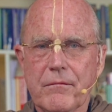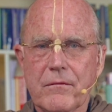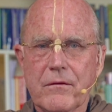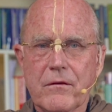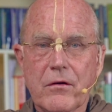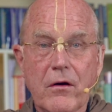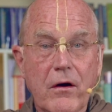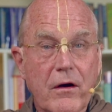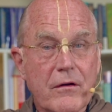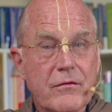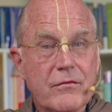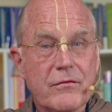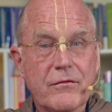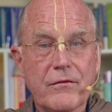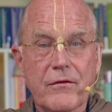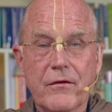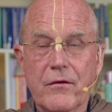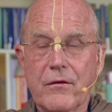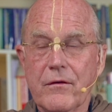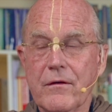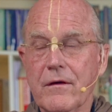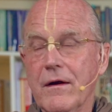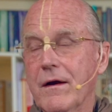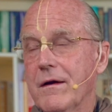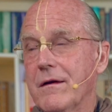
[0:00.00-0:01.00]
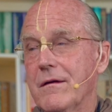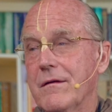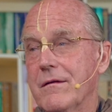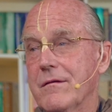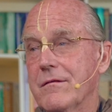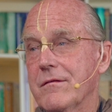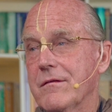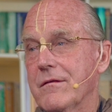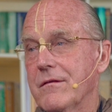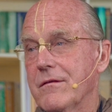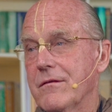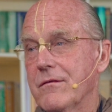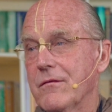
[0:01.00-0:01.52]
tossed their
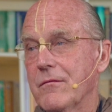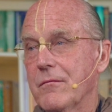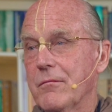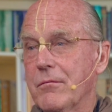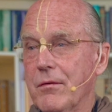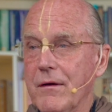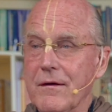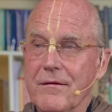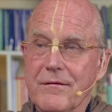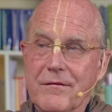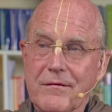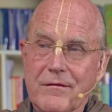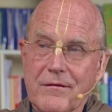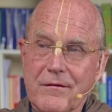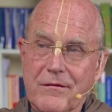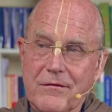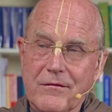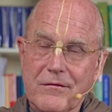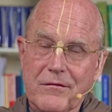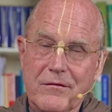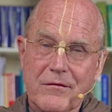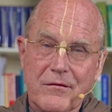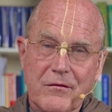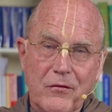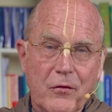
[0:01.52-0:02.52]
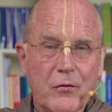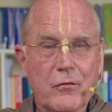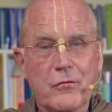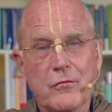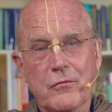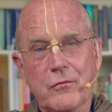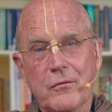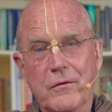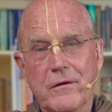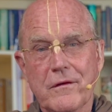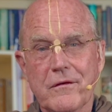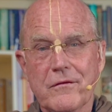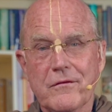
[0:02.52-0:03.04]
necklaces and bracelets and nose
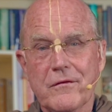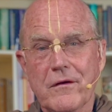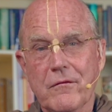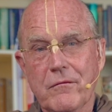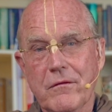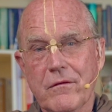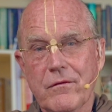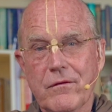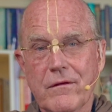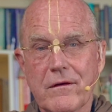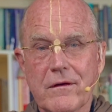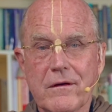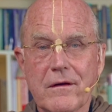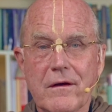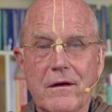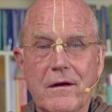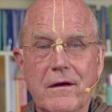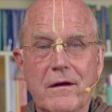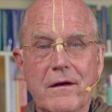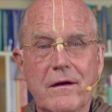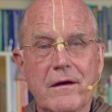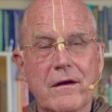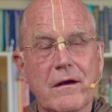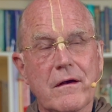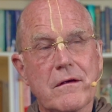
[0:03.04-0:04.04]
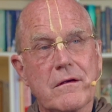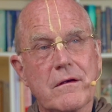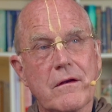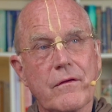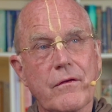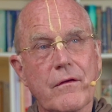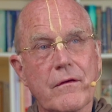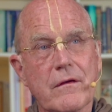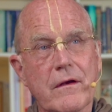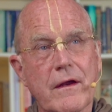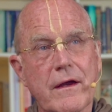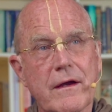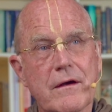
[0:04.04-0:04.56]
rings and everything into
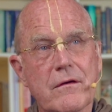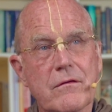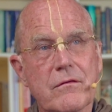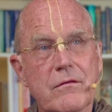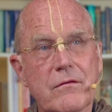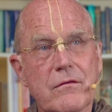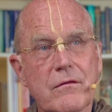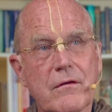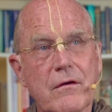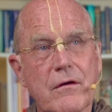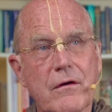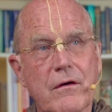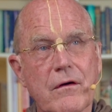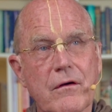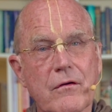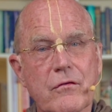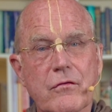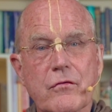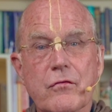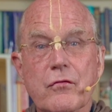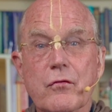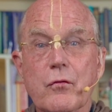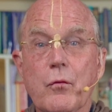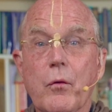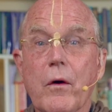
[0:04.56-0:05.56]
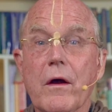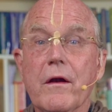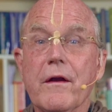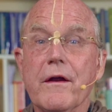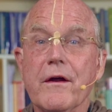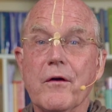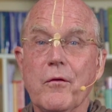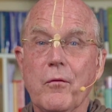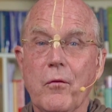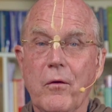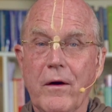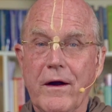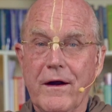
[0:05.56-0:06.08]
the lake's
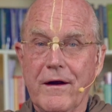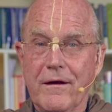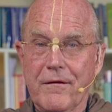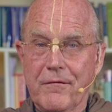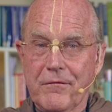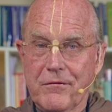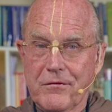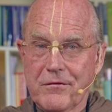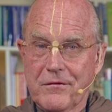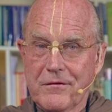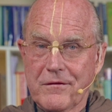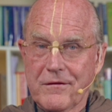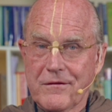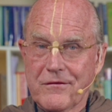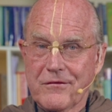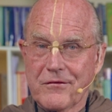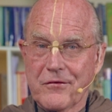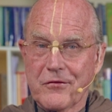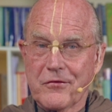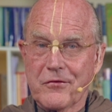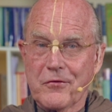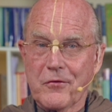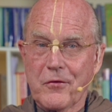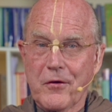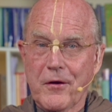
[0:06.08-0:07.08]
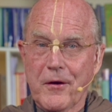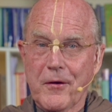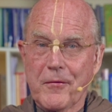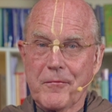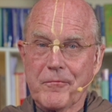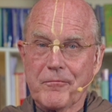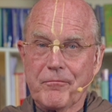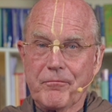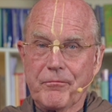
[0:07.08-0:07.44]
swelling waves, it's described.